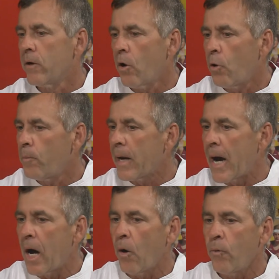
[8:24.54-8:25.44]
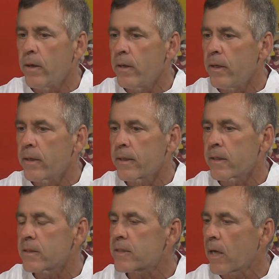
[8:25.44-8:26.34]
home now and
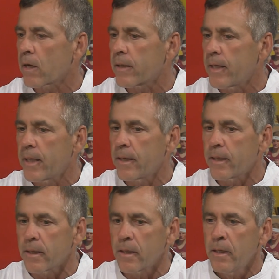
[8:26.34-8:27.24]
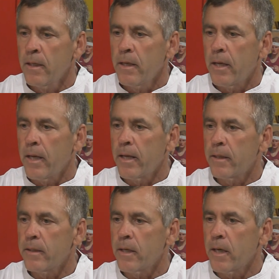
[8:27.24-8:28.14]
getting settled in
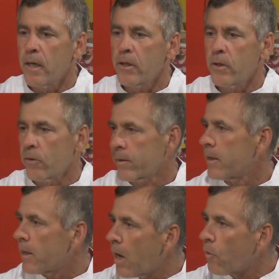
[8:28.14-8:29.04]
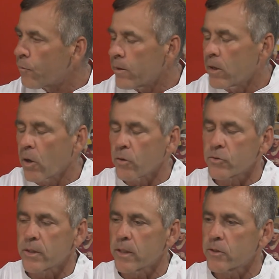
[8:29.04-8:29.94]
you know, getting healthy and all those
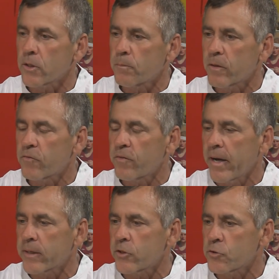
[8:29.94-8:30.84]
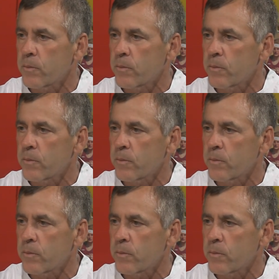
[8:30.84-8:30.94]
things are big factors.